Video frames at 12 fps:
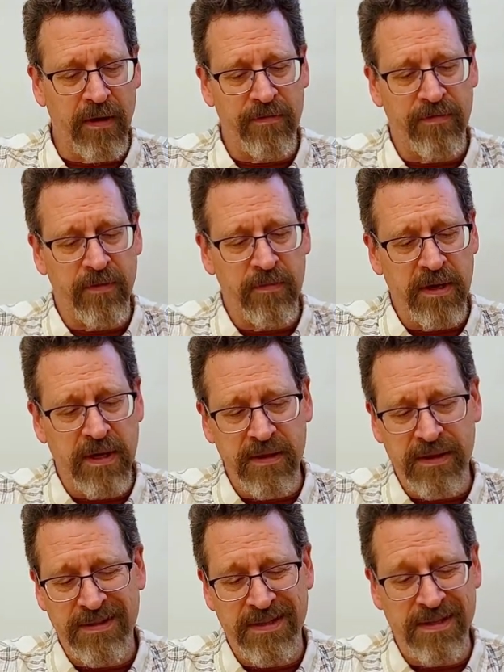For me,
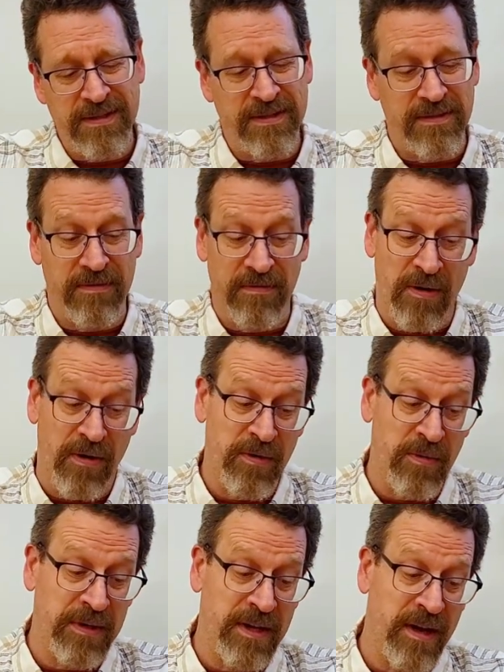this is all
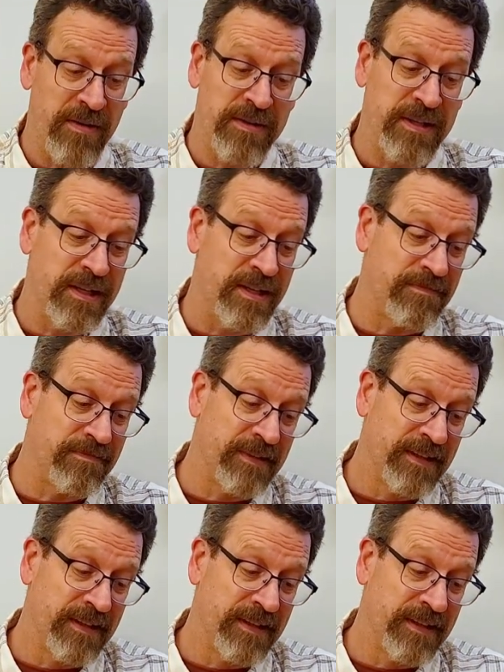the way down to,